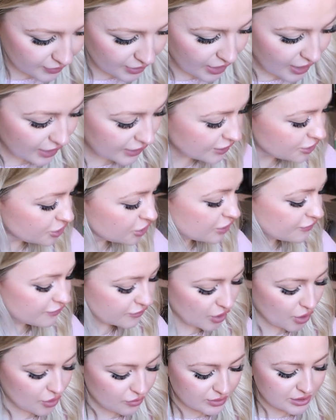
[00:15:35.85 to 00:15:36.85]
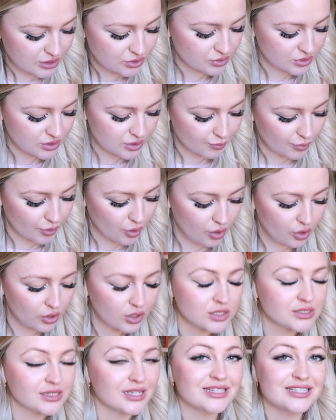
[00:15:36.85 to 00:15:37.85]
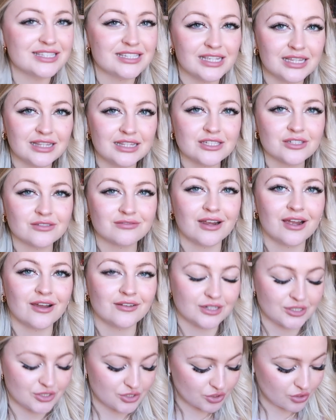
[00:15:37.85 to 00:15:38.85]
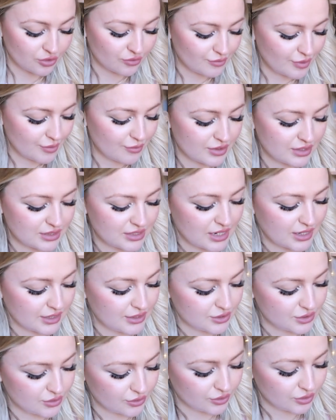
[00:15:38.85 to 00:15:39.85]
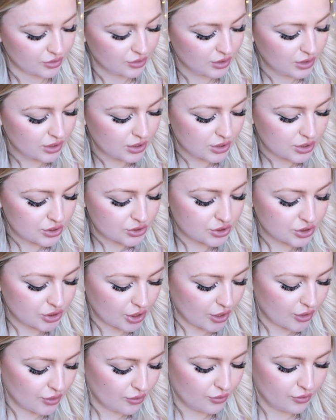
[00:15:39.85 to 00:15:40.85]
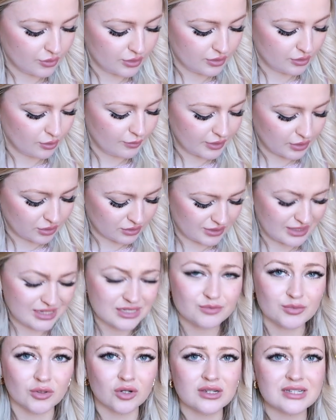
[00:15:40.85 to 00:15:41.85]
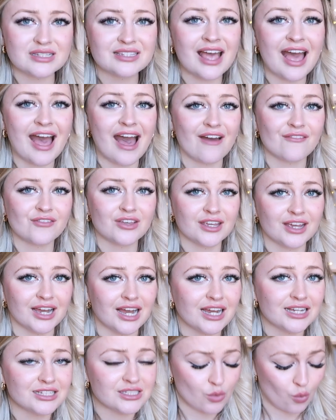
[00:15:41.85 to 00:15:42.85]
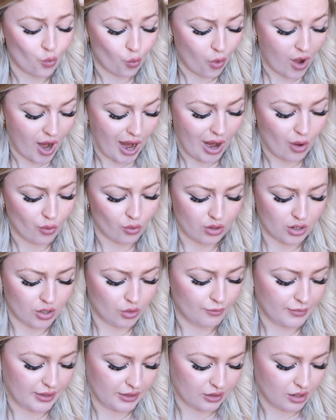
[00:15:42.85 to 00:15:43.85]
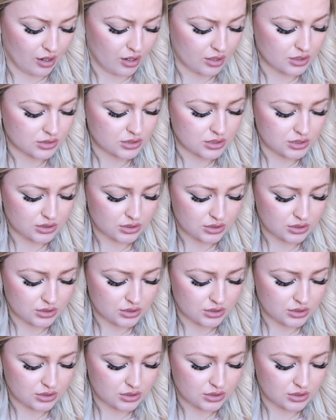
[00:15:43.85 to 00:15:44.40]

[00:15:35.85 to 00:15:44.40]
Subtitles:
And I should have known this was the book because I'd seen this around. I just couldn't remember the title. So, oh my god, this book is heavy, guys. Wow. Oh my god.